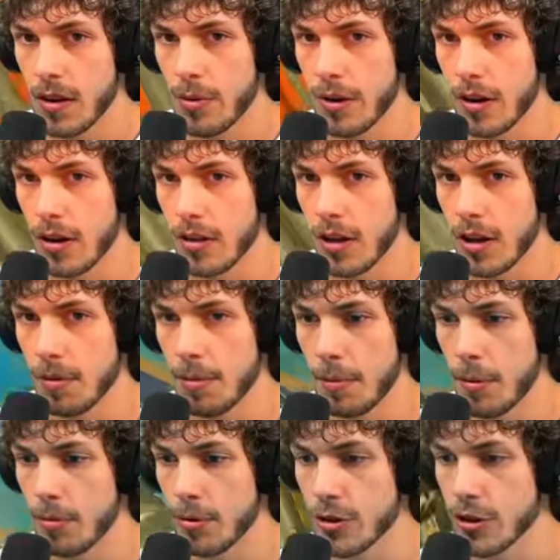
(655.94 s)
We got a lot of
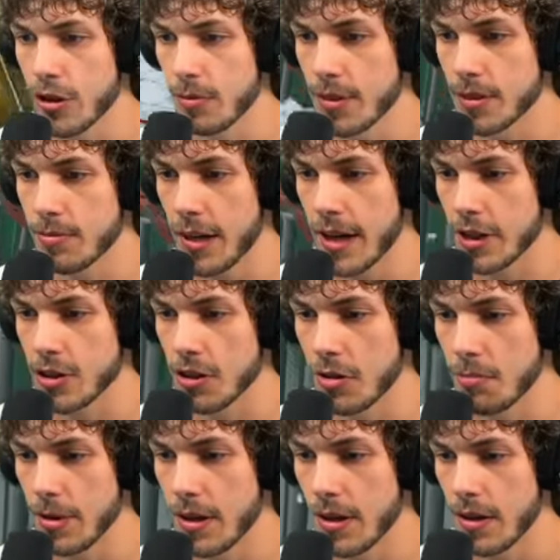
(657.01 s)
people pushing up. This might actually
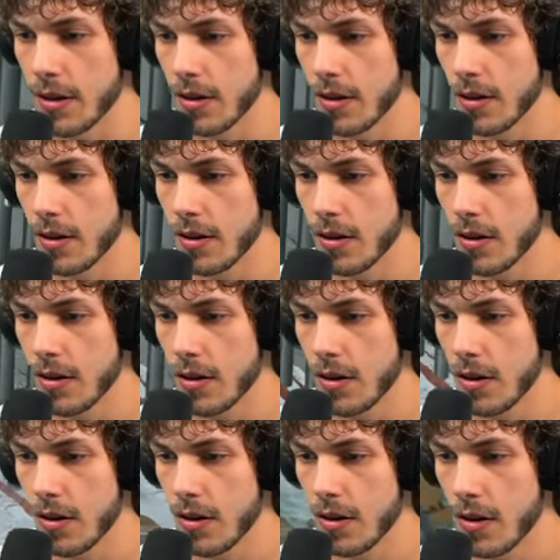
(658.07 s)
be
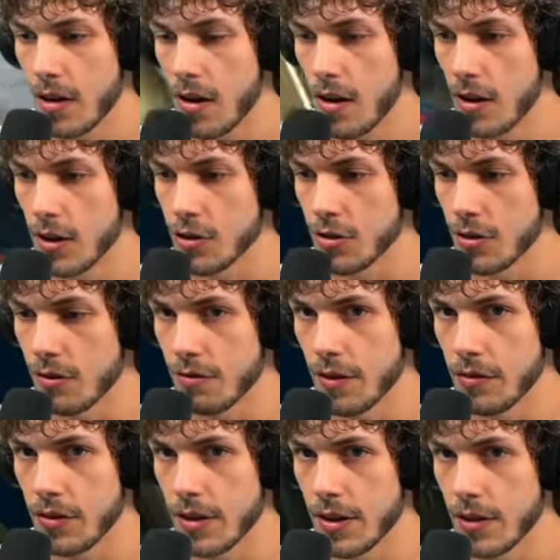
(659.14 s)

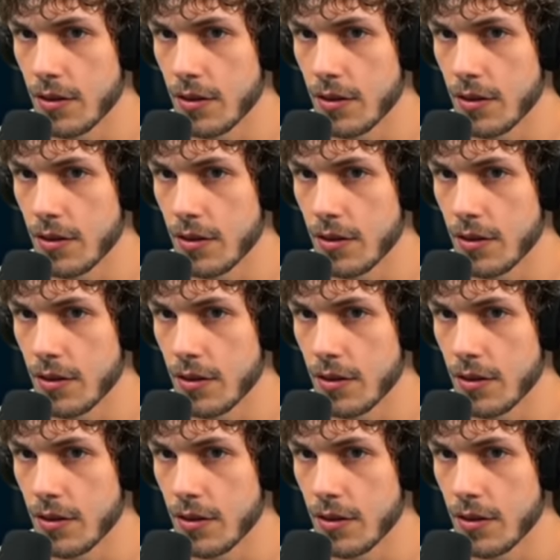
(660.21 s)
150